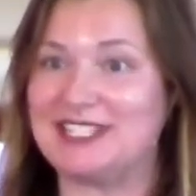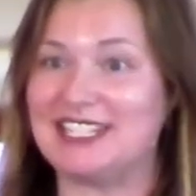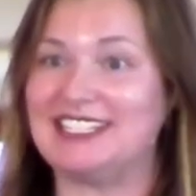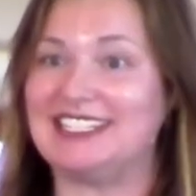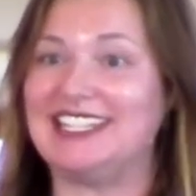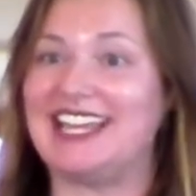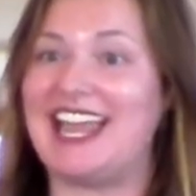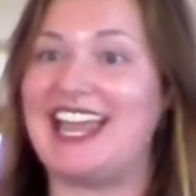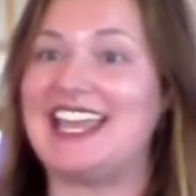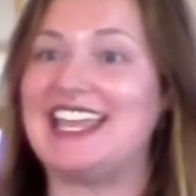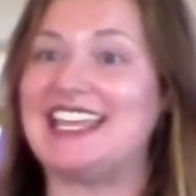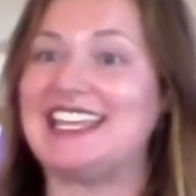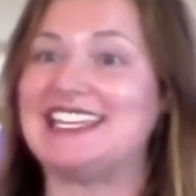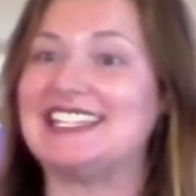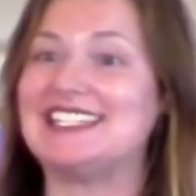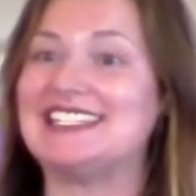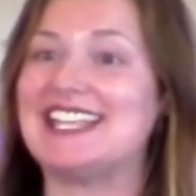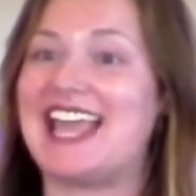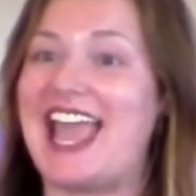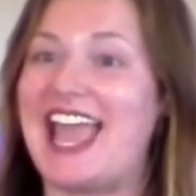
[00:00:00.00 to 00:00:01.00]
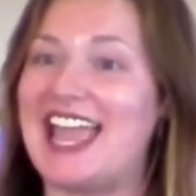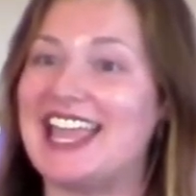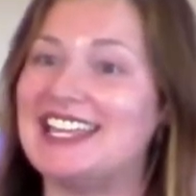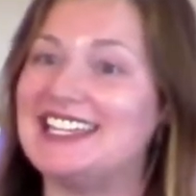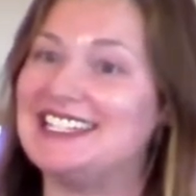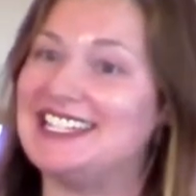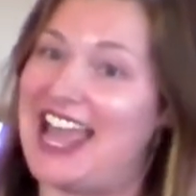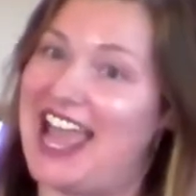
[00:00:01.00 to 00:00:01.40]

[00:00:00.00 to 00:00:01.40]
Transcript: to lay his head